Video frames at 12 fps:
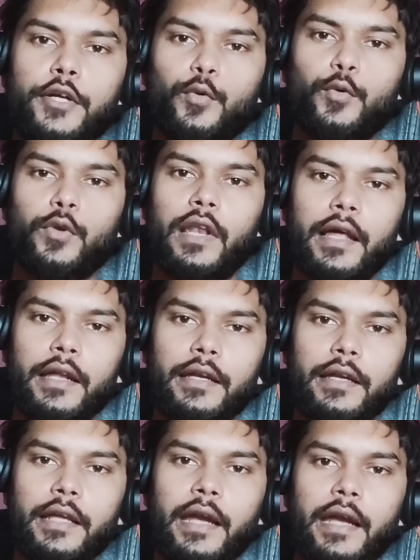to learn
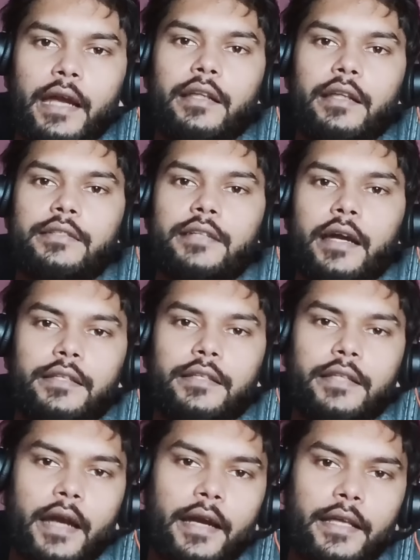and understand
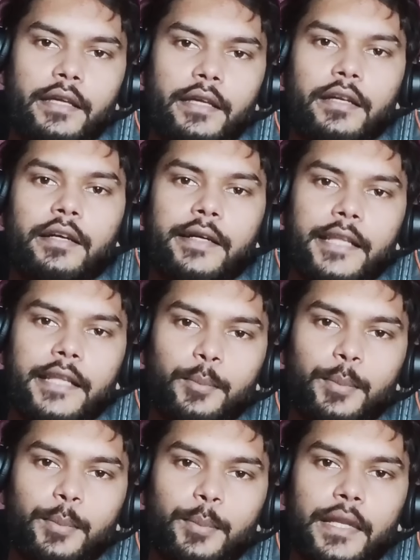threading
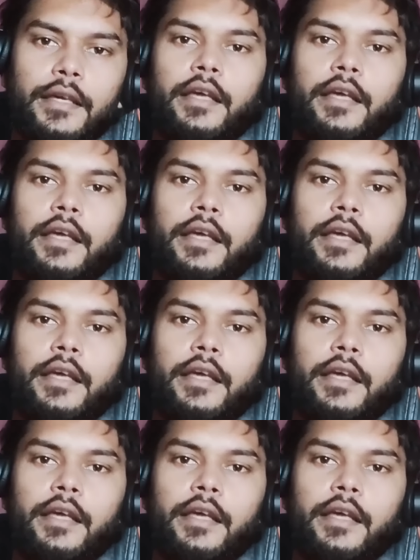deeply,